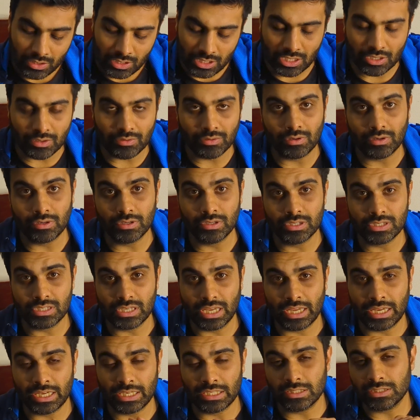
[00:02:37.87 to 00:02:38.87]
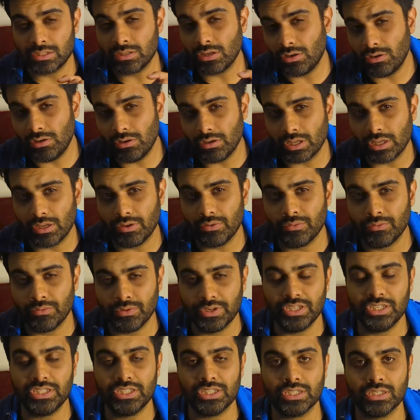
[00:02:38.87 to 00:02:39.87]
there is a target
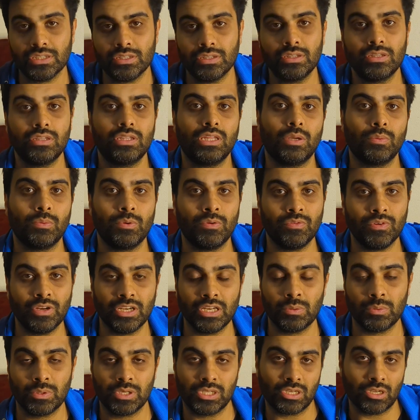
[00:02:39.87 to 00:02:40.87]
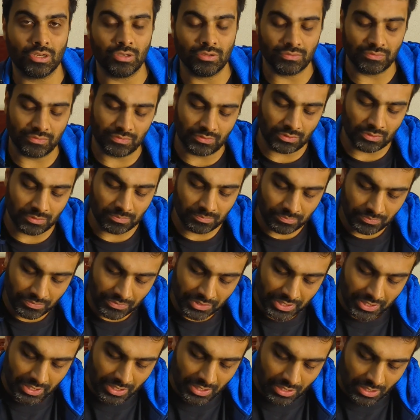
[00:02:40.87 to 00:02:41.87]
region that we really want to go for.
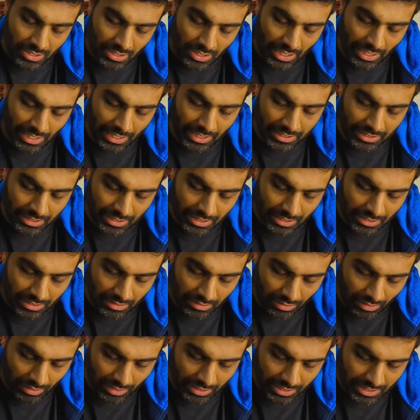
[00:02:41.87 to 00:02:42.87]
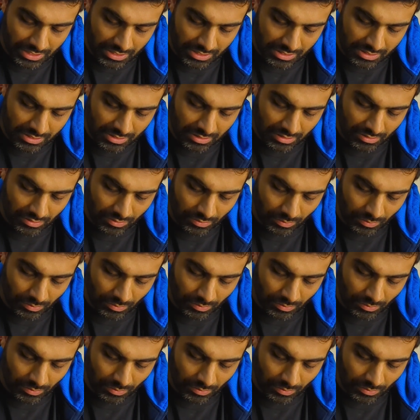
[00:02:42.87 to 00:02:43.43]
And it lies